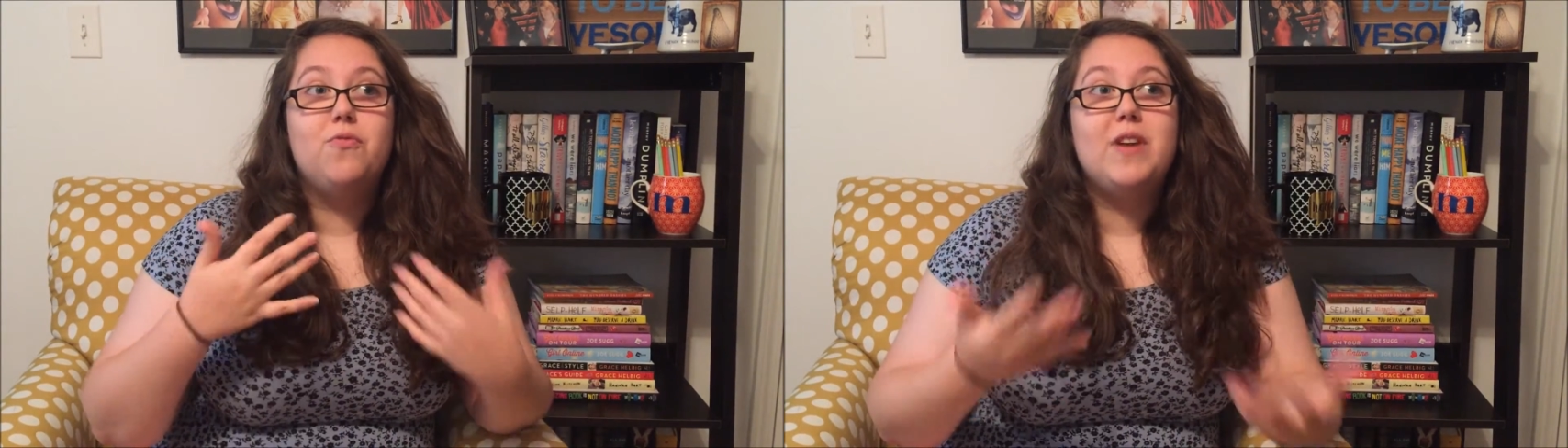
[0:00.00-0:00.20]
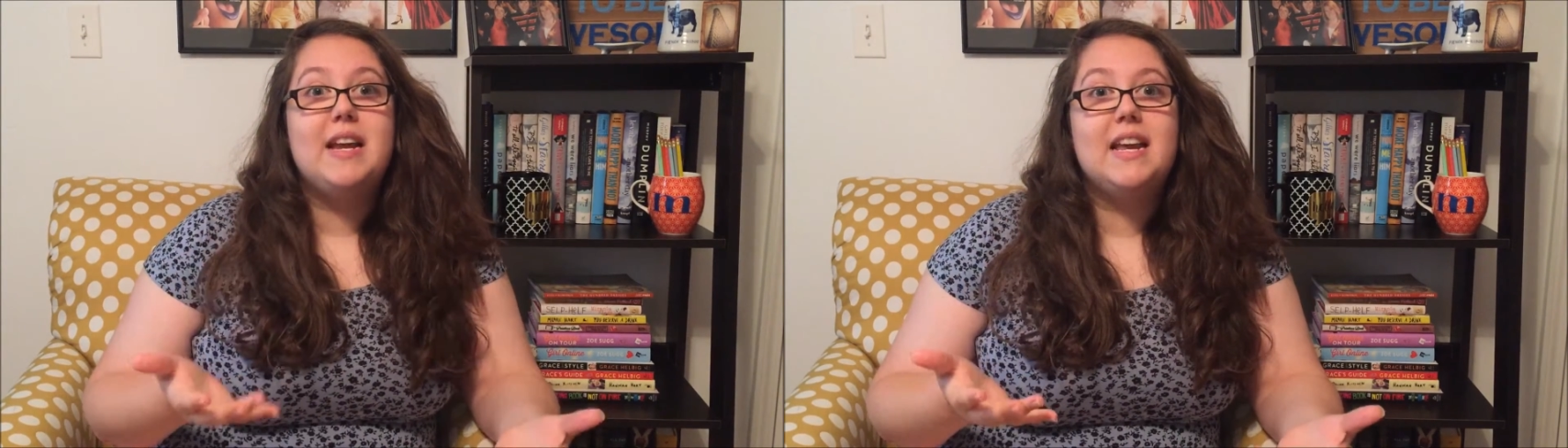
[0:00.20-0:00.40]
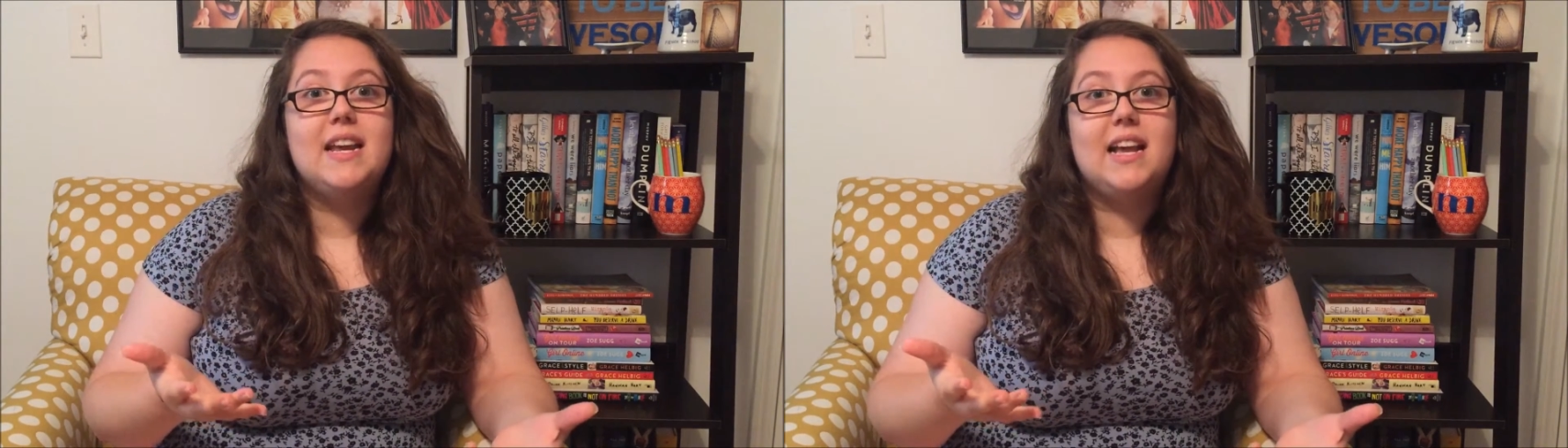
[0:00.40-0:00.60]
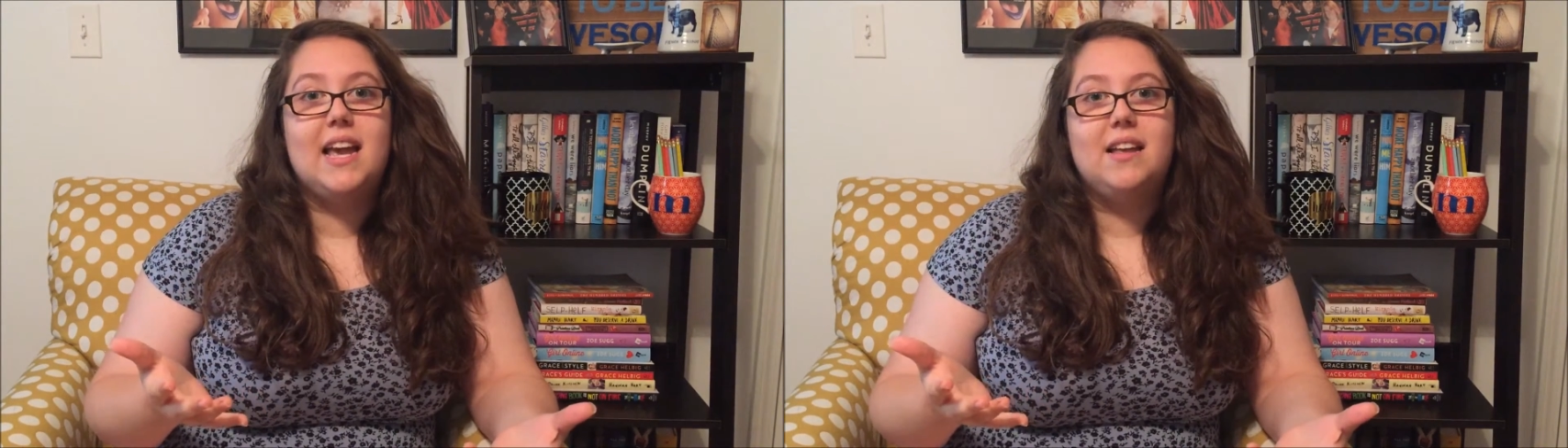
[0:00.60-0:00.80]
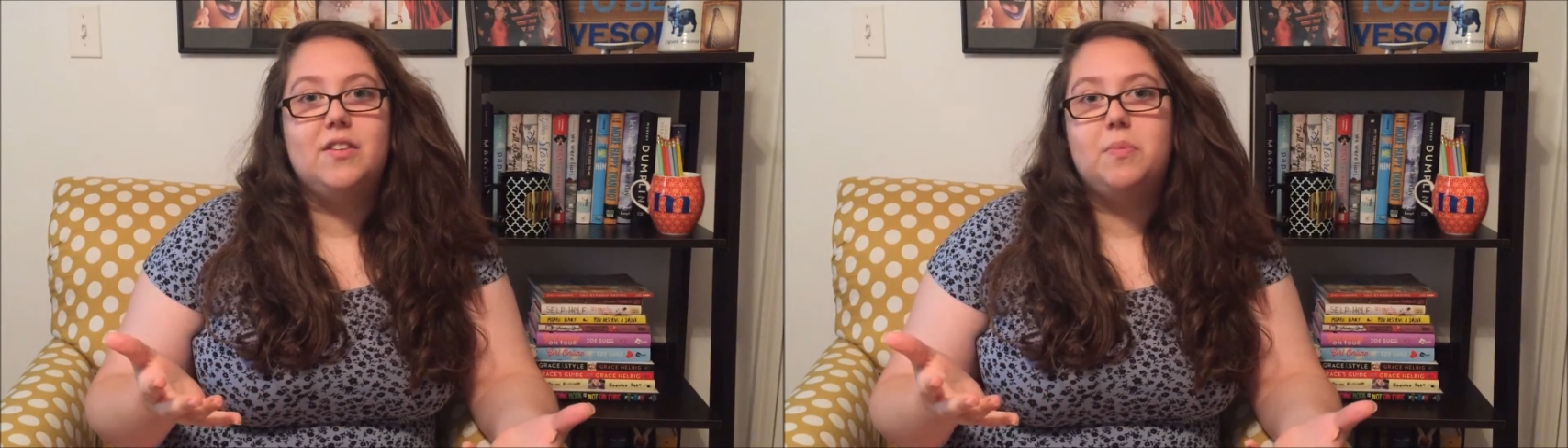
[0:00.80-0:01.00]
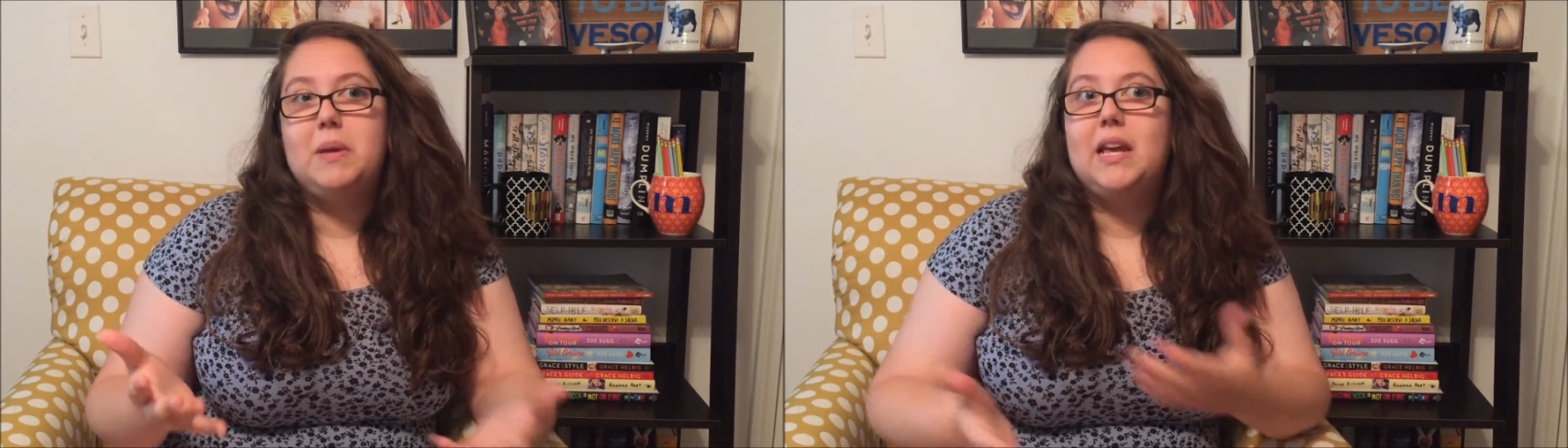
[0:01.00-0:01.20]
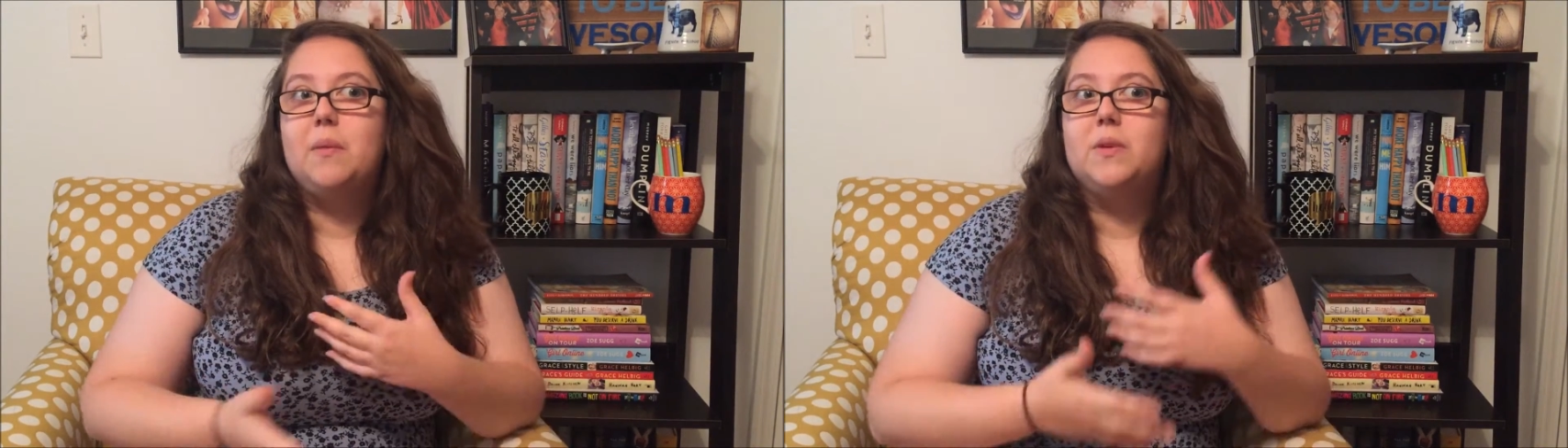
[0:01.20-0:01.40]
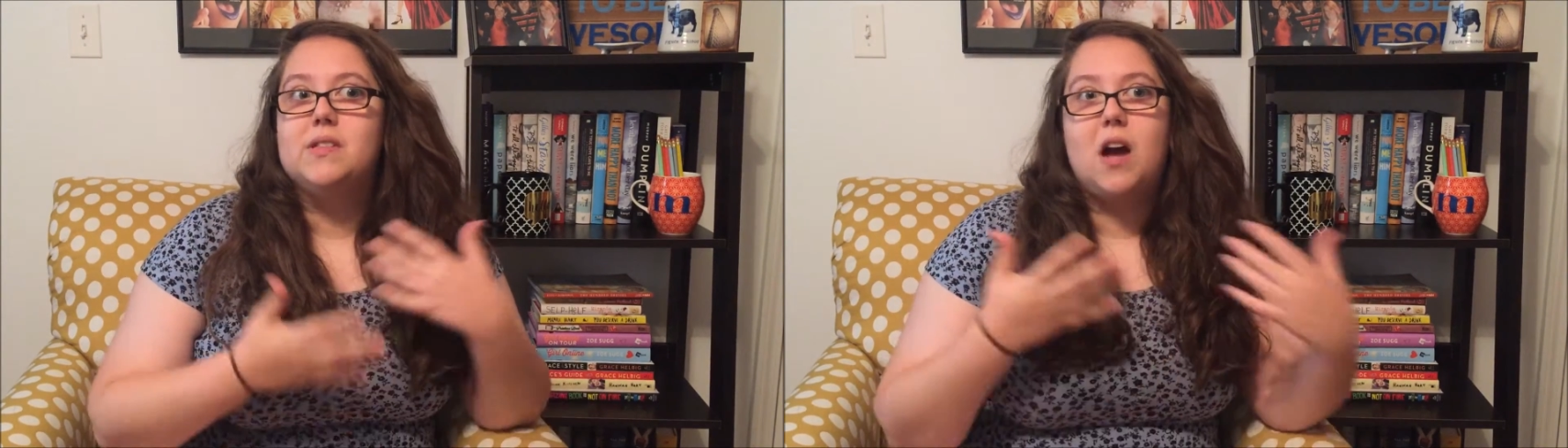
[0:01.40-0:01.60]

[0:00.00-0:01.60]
reading and being able to